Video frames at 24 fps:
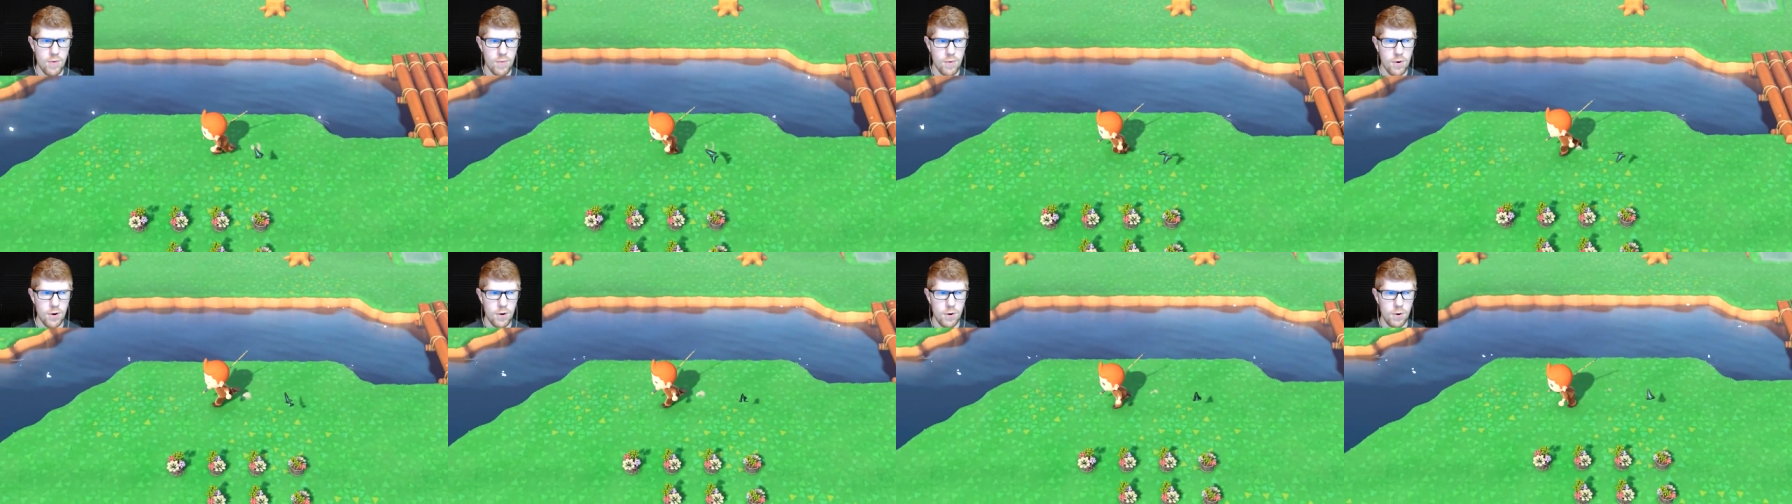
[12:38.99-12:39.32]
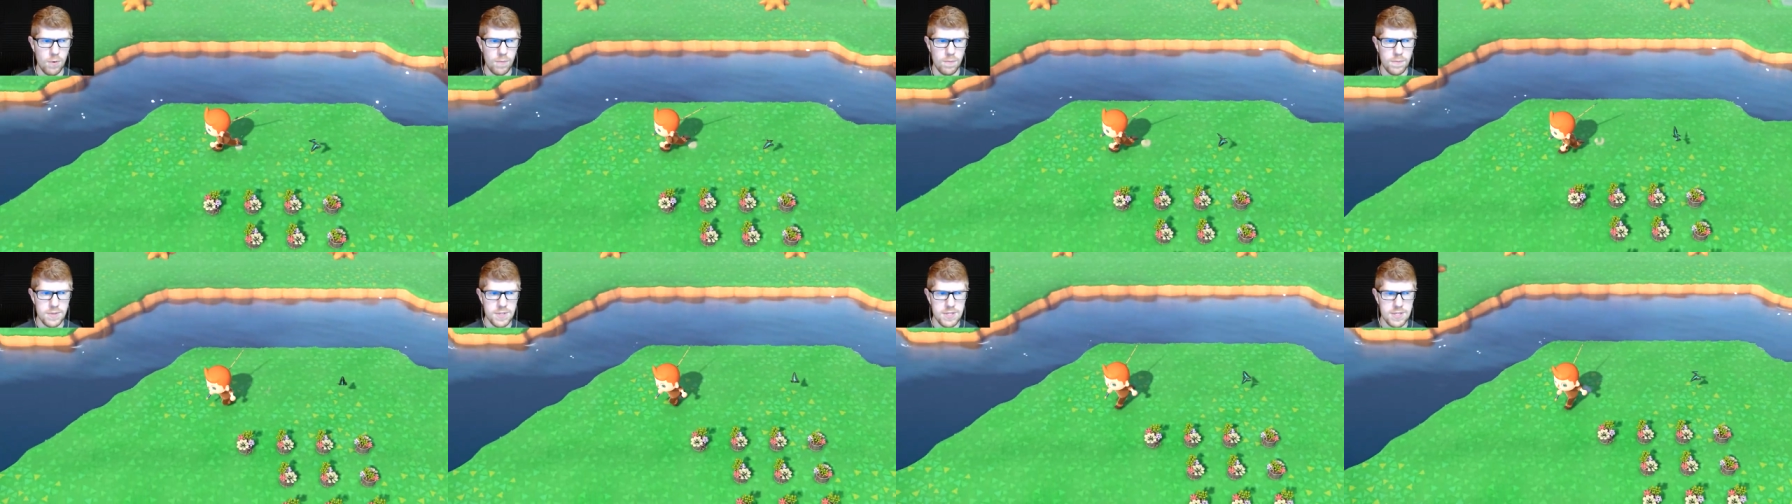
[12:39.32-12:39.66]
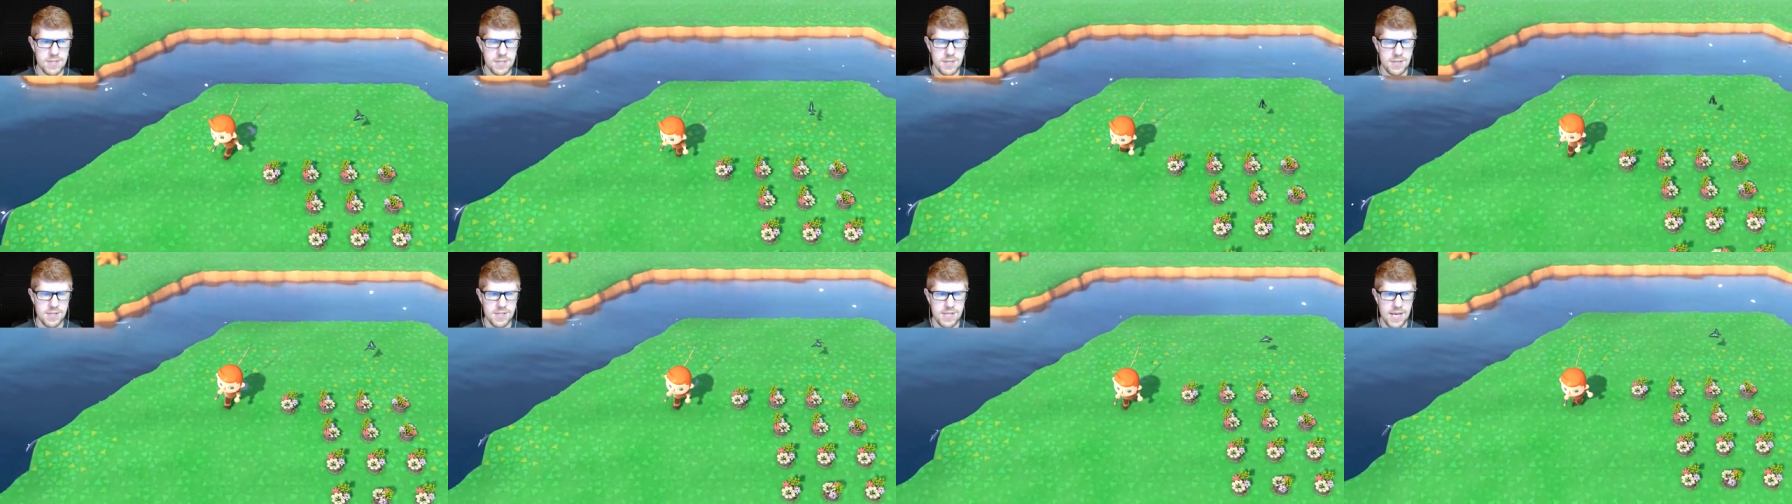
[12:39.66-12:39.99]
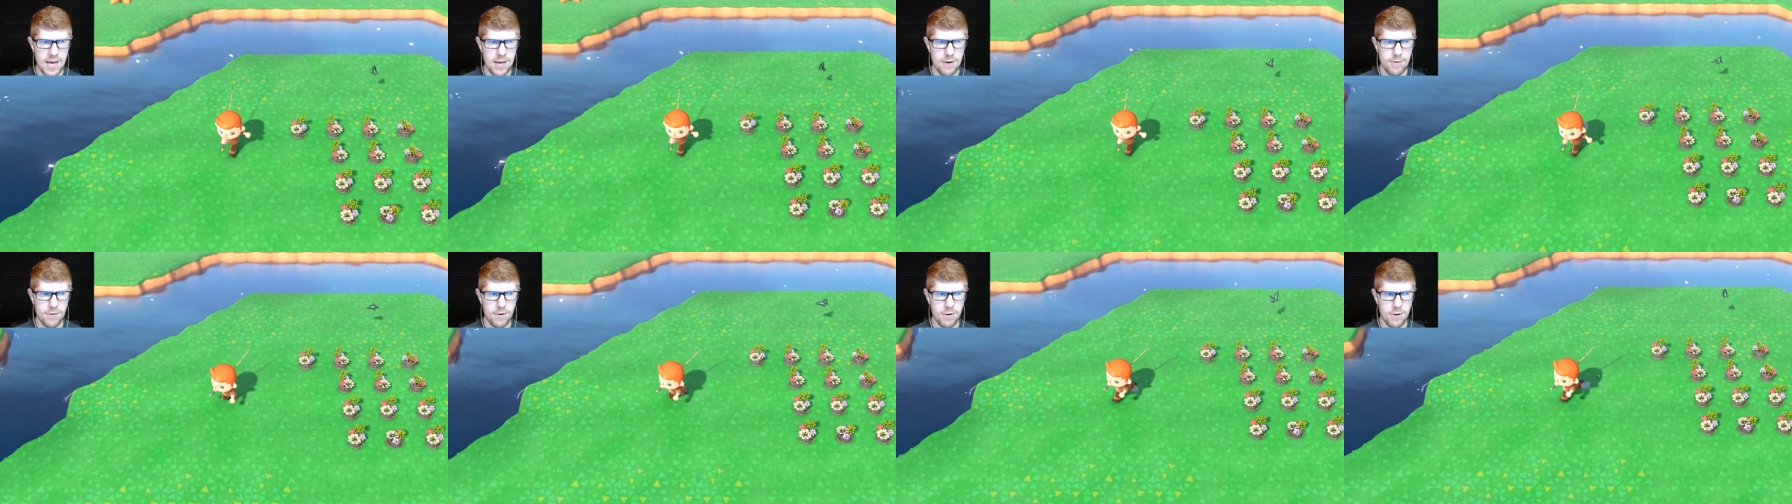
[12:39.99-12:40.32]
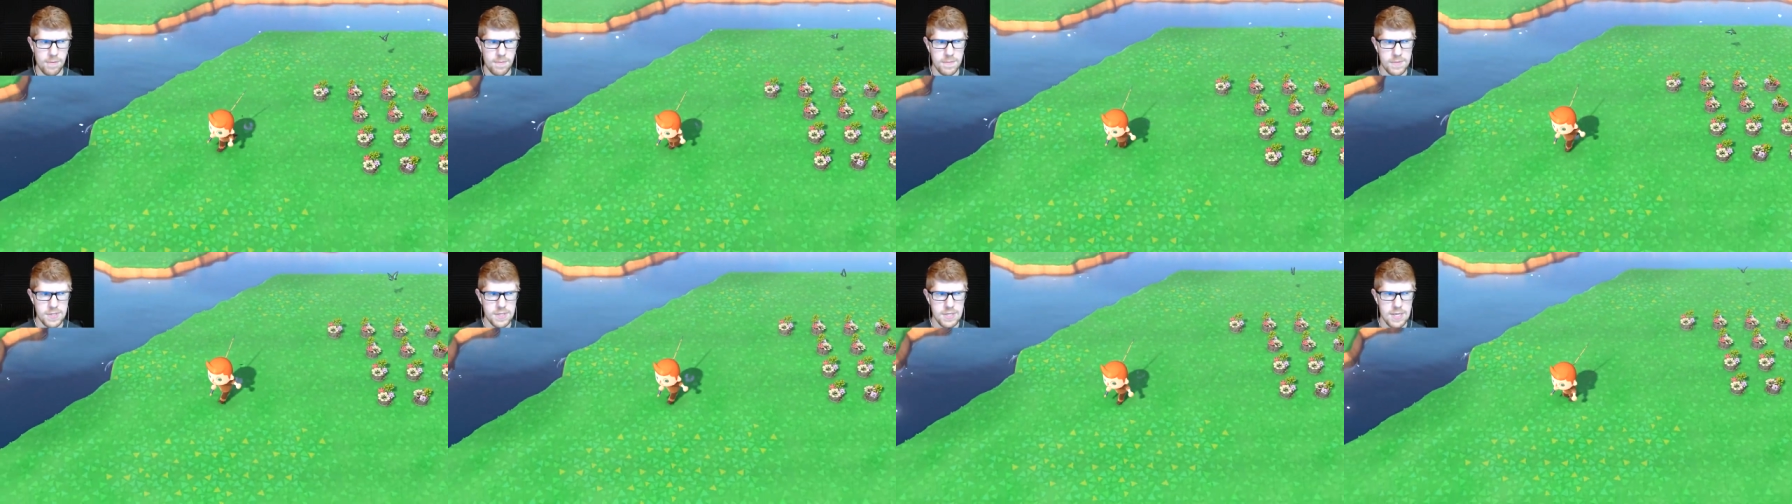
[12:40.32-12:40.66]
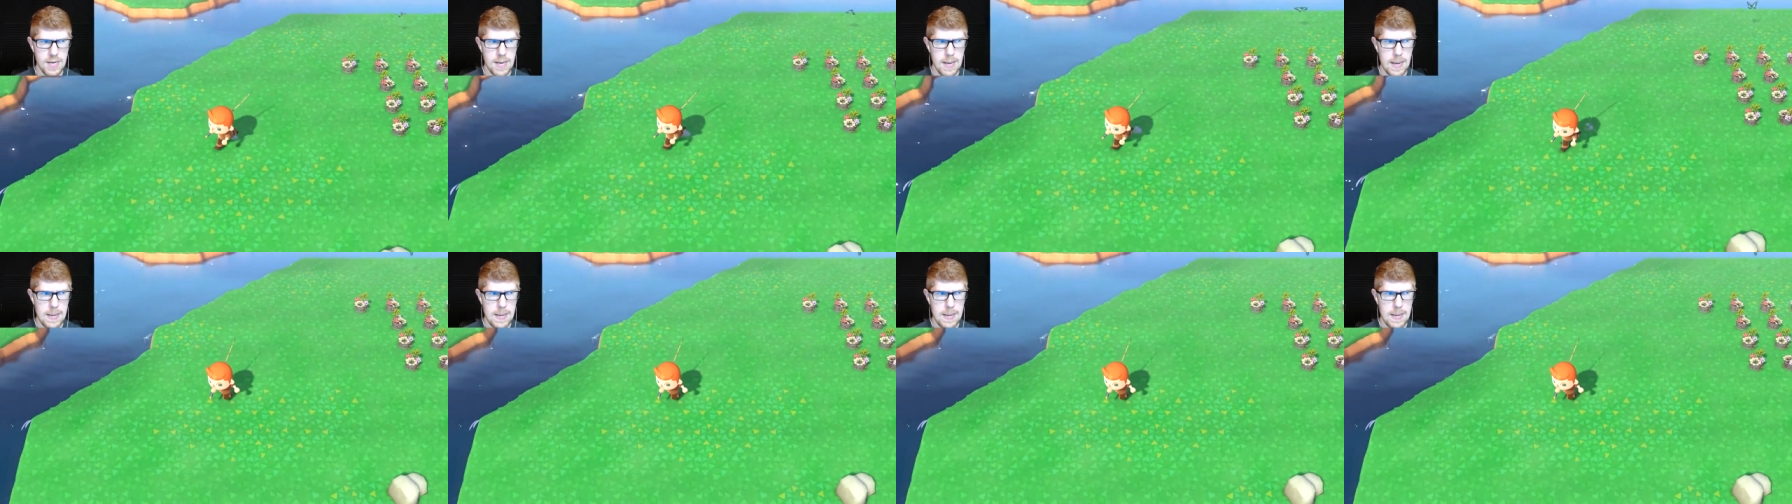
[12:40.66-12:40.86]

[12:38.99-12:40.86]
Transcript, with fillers: rooms, side rooms.